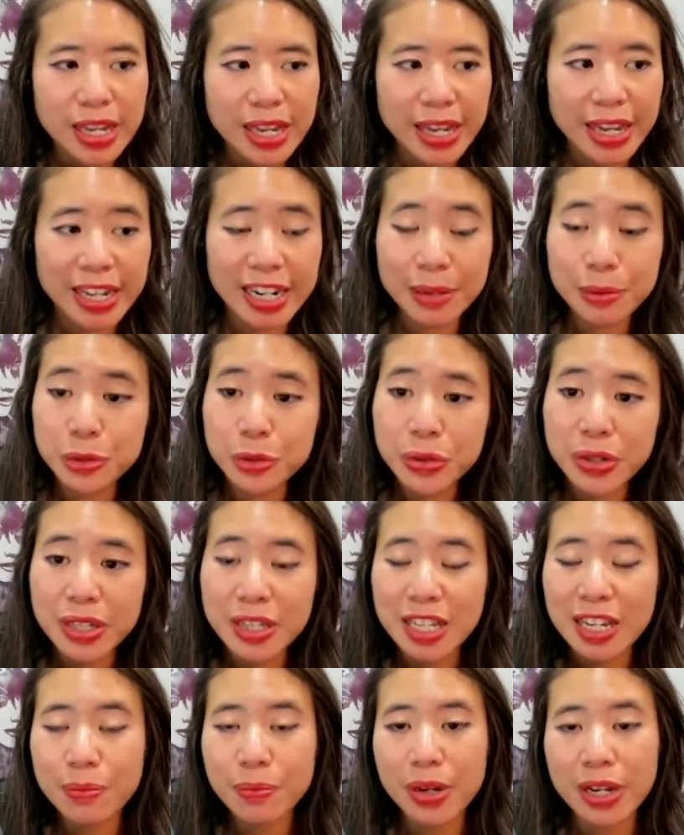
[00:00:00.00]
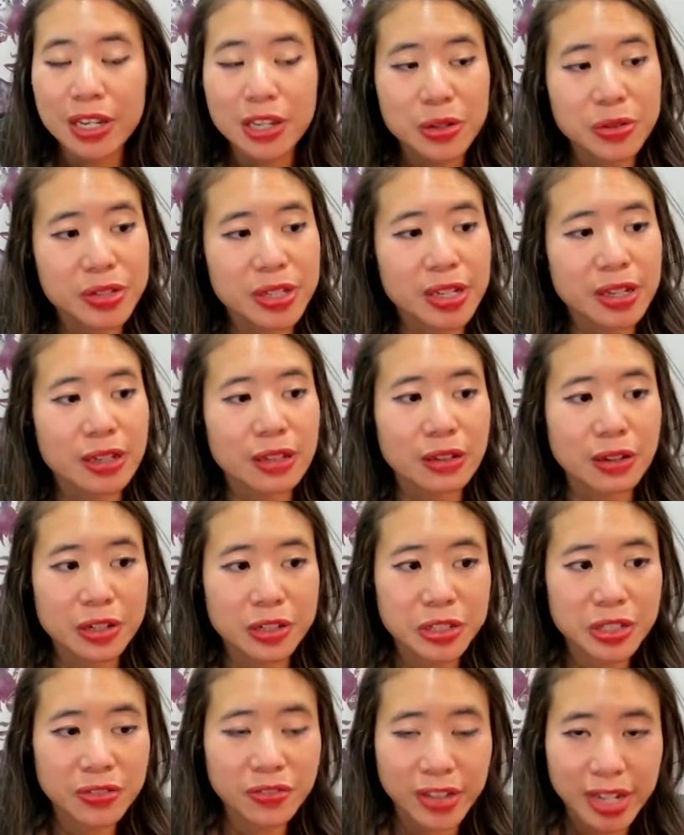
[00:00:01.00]
And I'm doing that by using
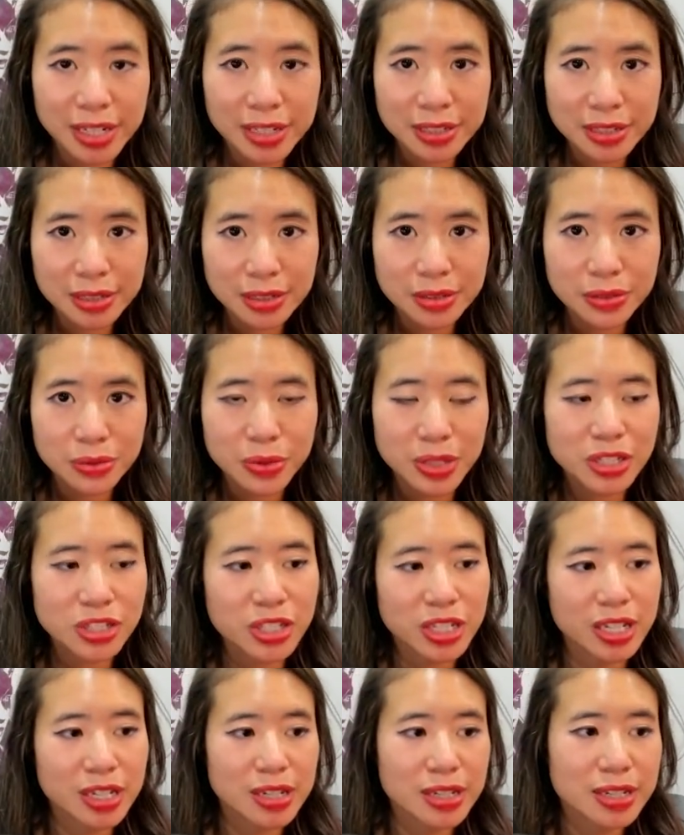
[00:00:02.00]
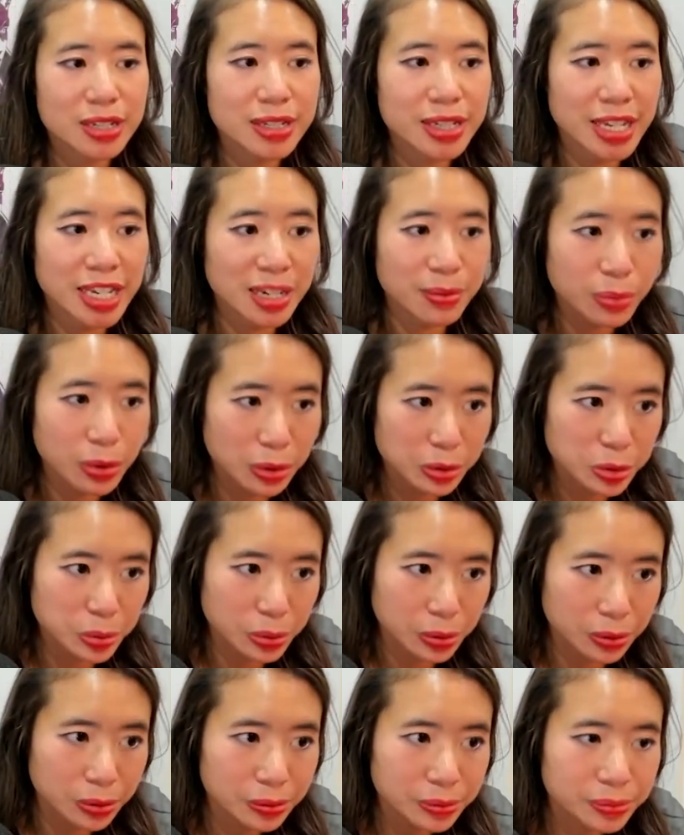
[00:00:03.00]
launched effect, which is a
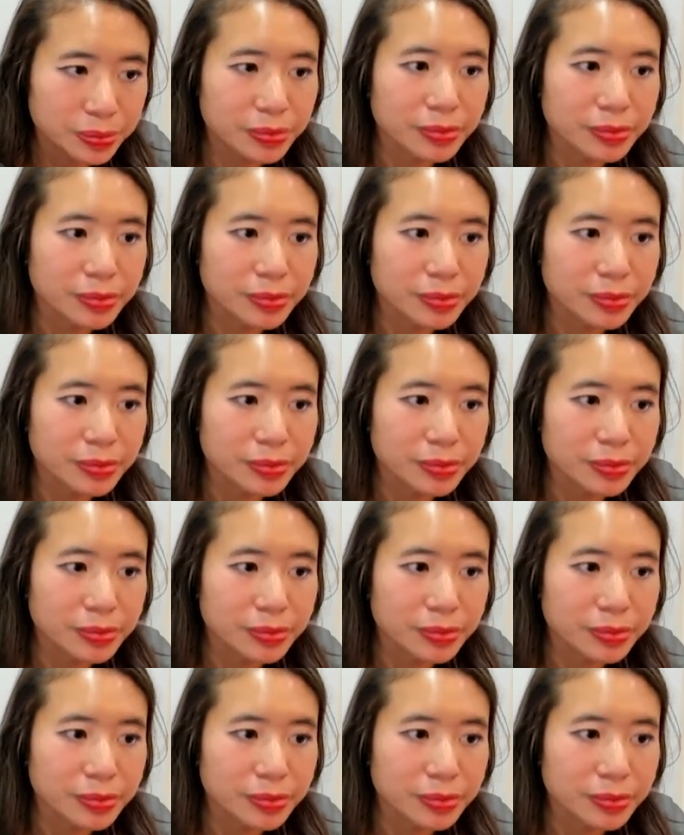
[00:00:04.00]
composable.